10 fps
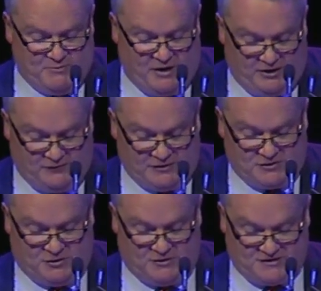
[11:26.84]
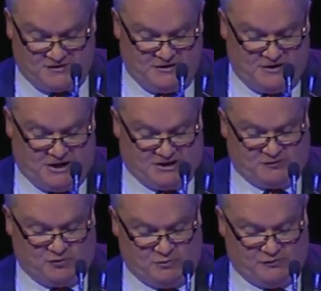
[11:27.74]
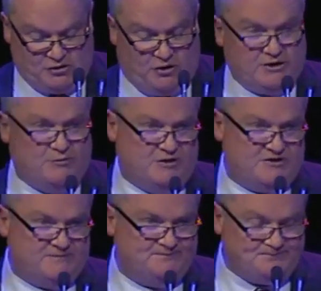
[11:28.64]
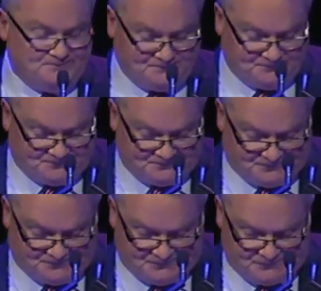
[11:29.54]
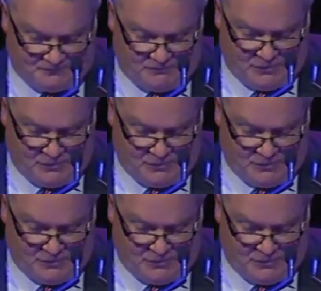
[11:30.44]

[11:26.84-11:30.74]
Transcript: My own son Patrick, the same guy you saw up on the screen, once described